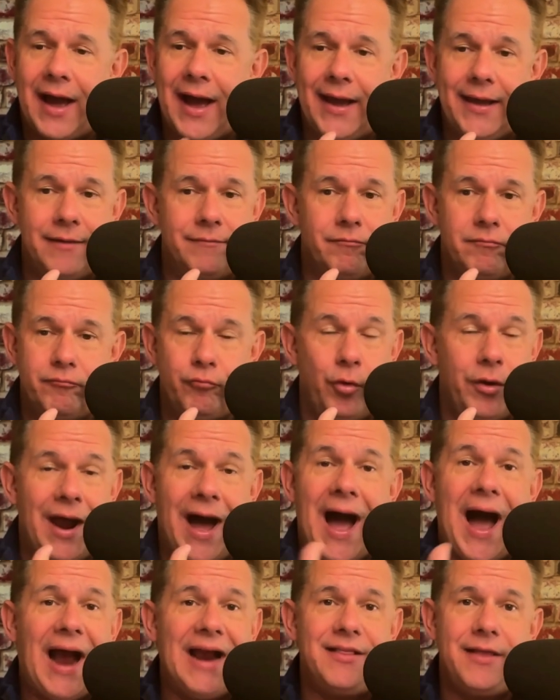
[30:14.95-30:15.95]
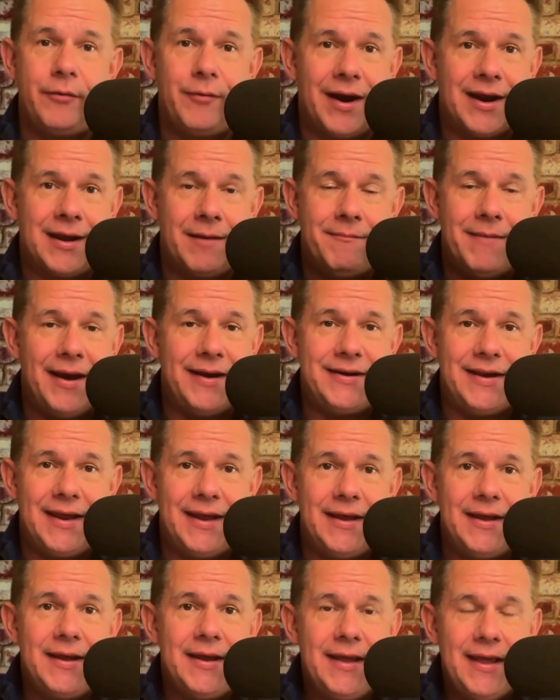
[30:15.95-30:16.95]
I would highly recommend
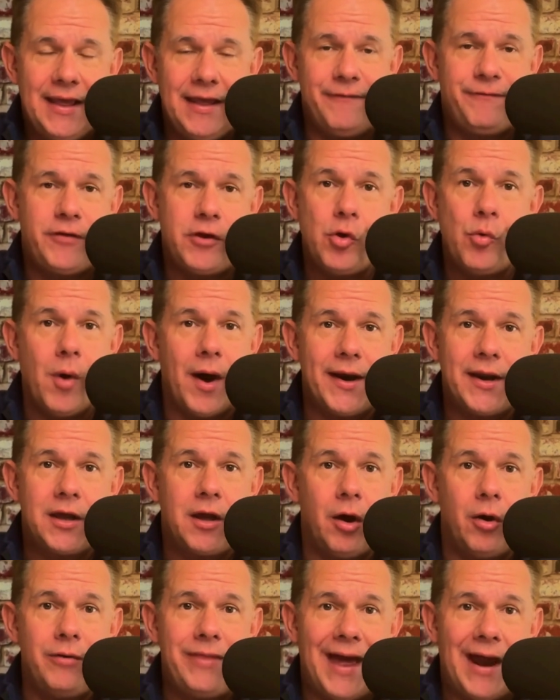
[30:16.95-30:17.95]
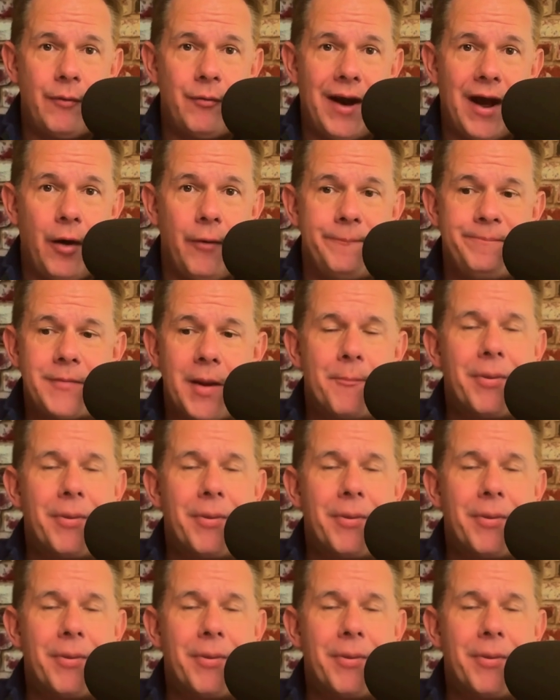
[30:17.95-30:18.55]
it if you want to go that route.